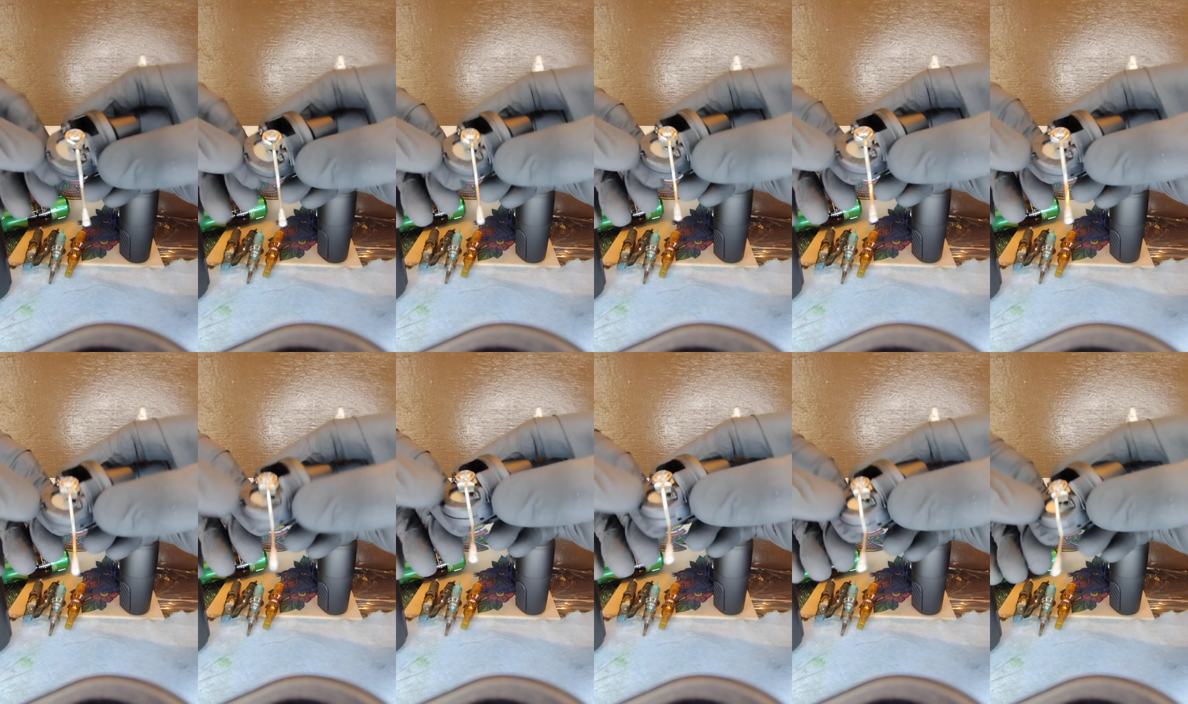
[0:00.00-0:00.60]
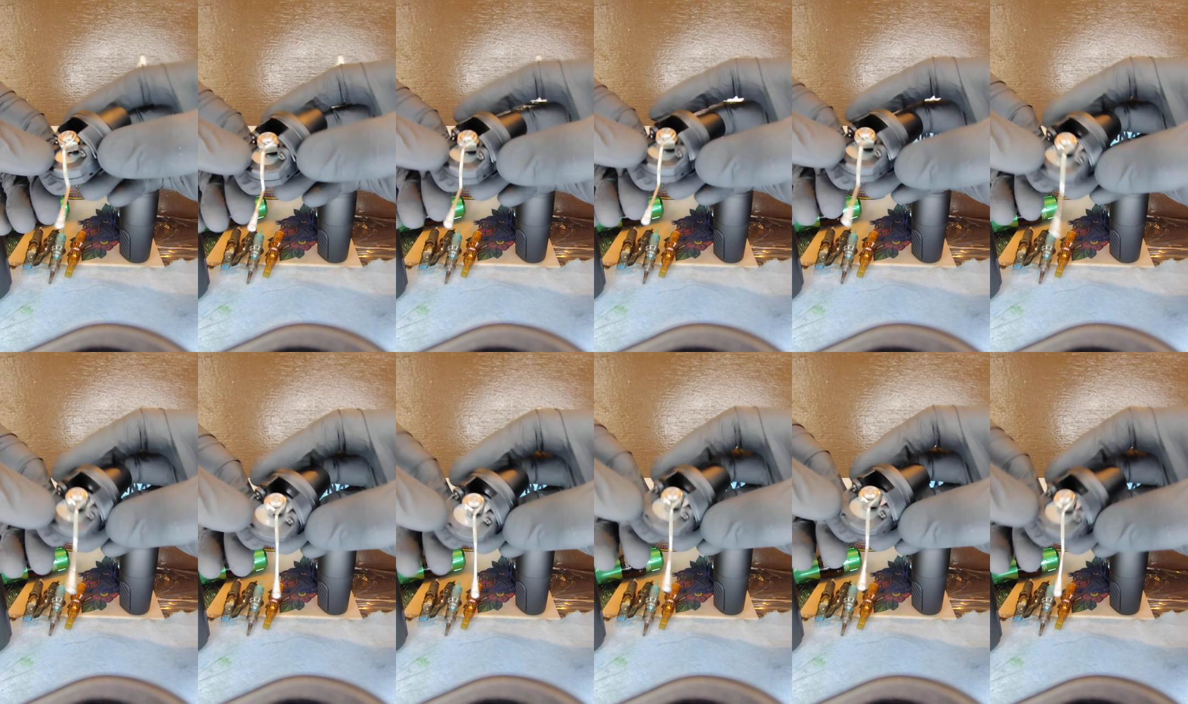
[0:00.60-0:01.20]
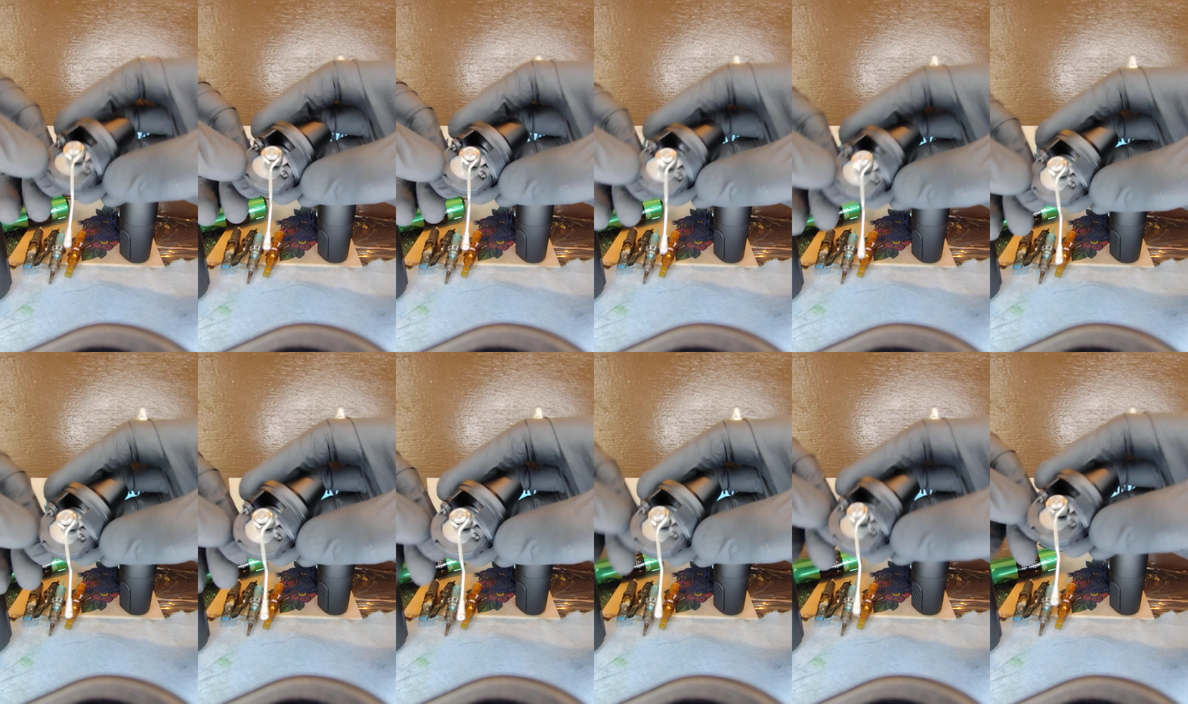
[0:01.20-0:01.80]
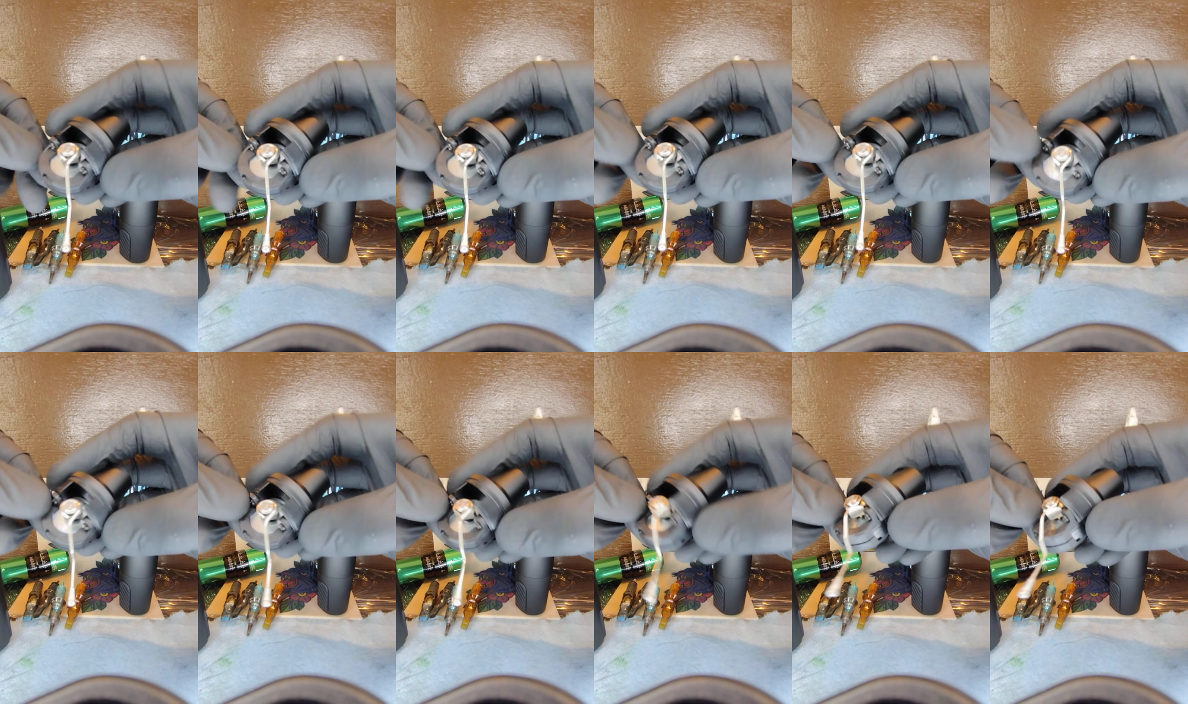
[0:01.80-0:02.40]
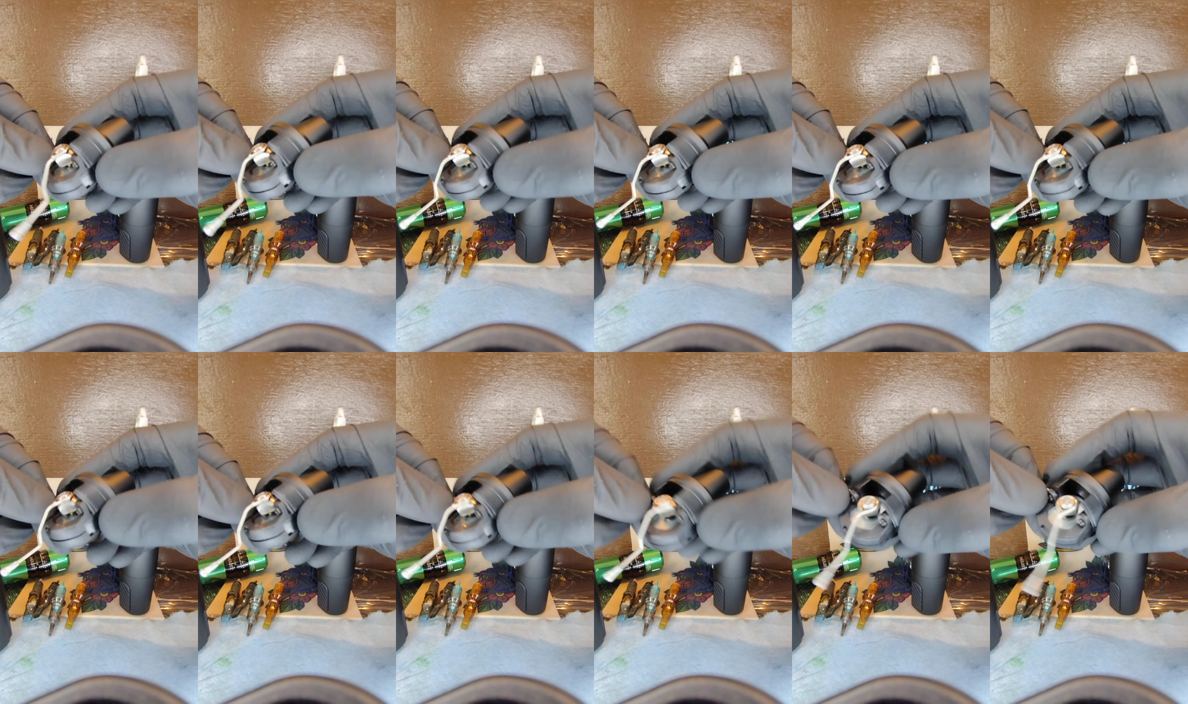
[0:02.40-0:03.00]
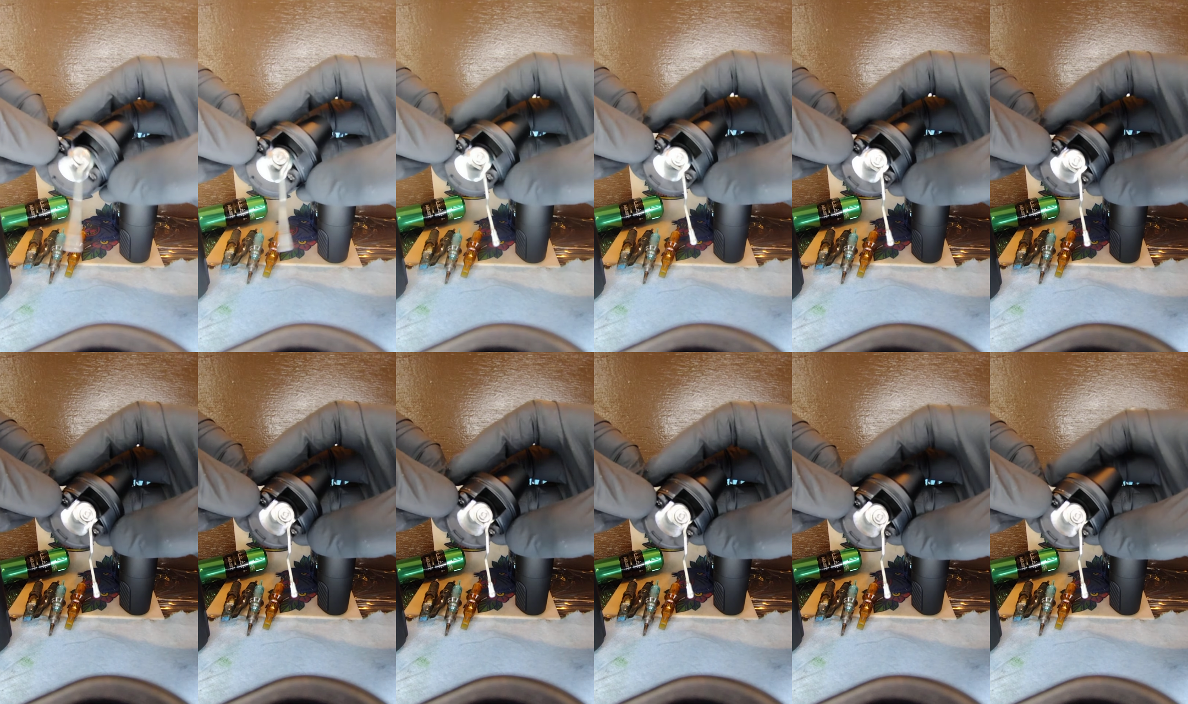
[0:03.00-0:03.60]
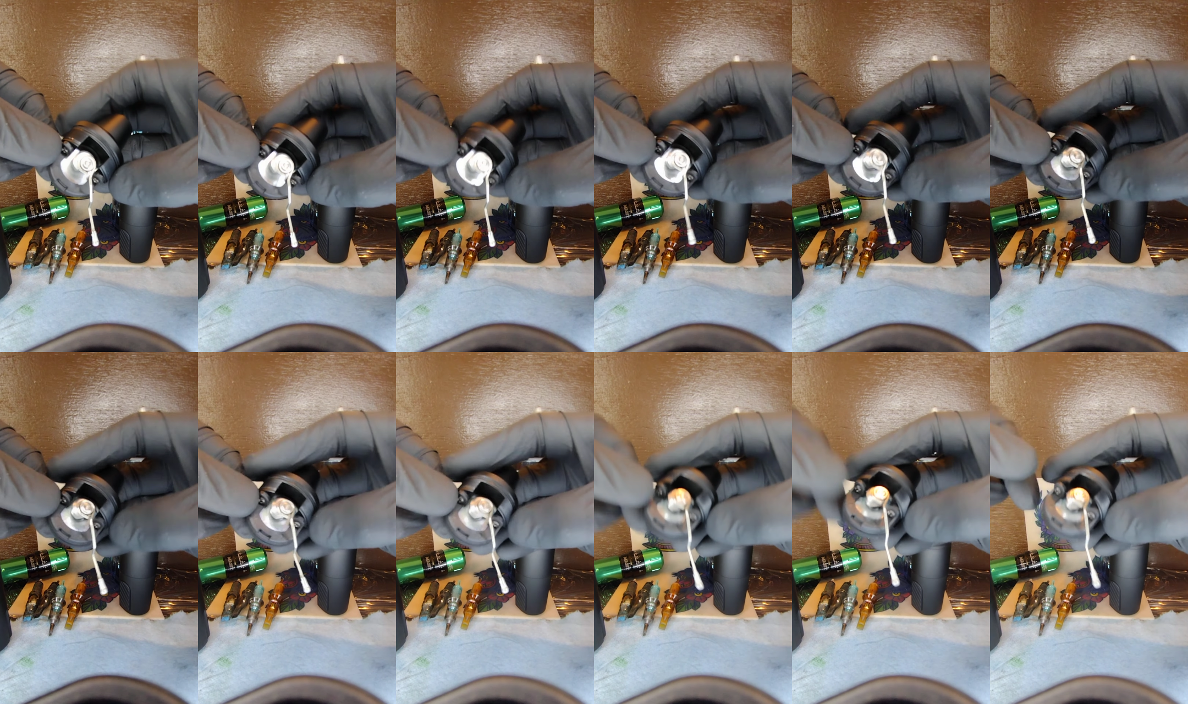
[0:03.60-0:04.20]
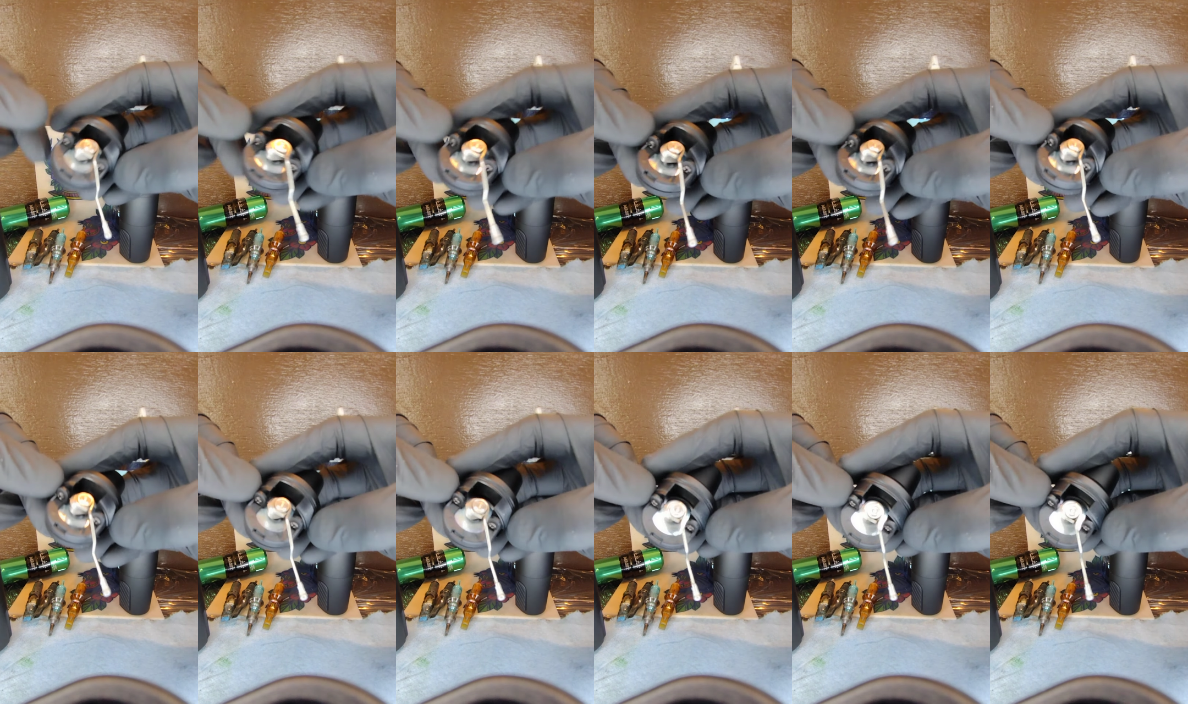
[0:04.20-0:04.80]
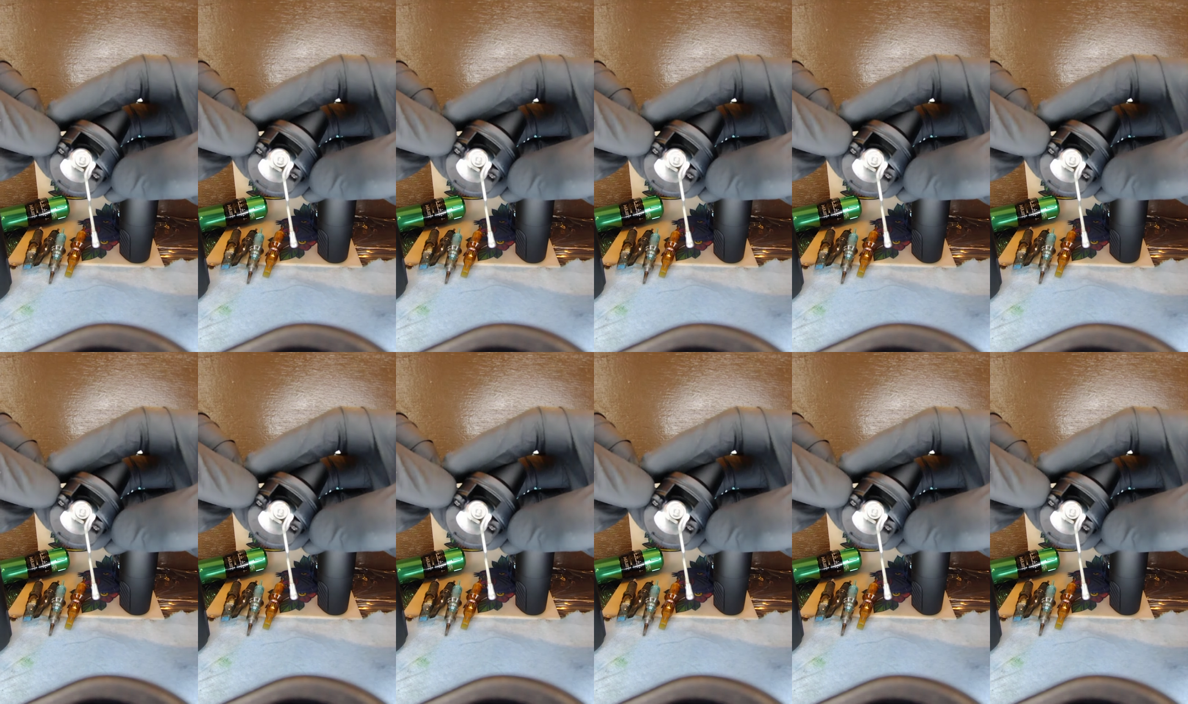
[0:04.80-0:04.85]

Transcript: Nobody's mouth can be seen.